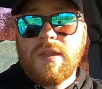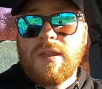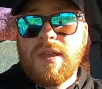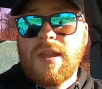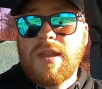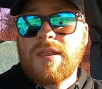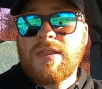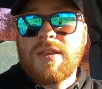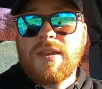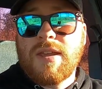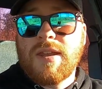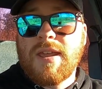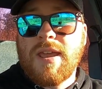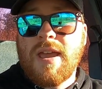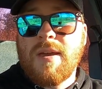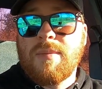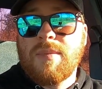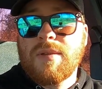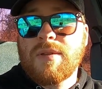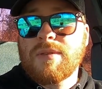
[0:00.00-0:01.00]
Anything can
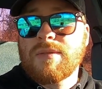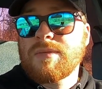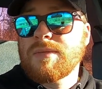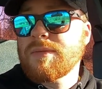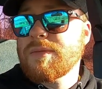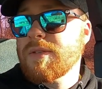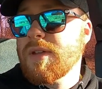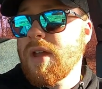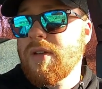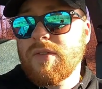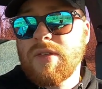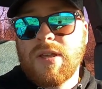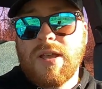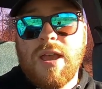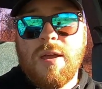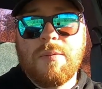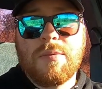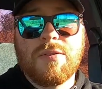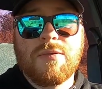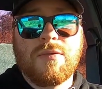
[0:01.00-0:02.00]
happen. Everything
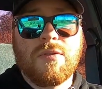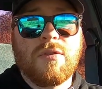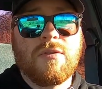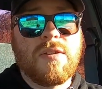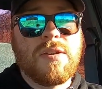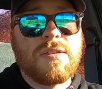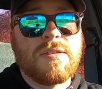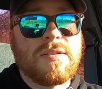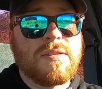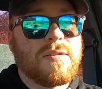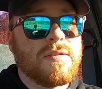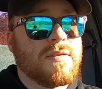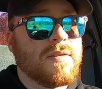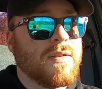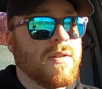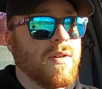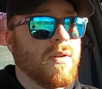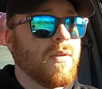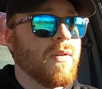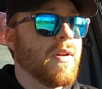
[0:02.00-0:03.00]
happens for a reason.
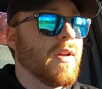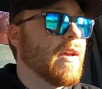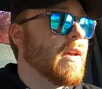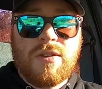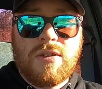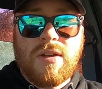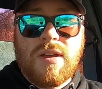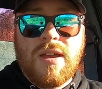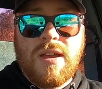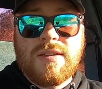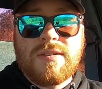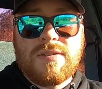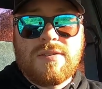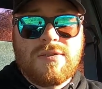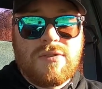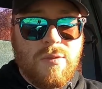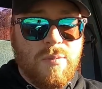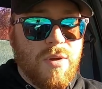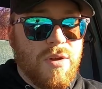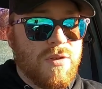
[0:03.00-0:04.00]
So thank you guys
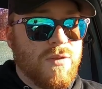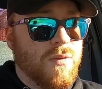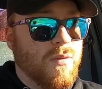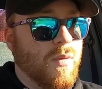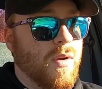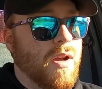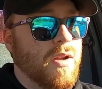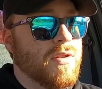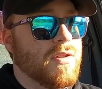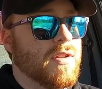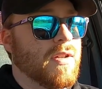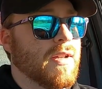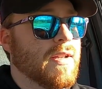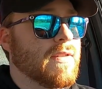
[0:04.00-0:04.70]
so much for watching.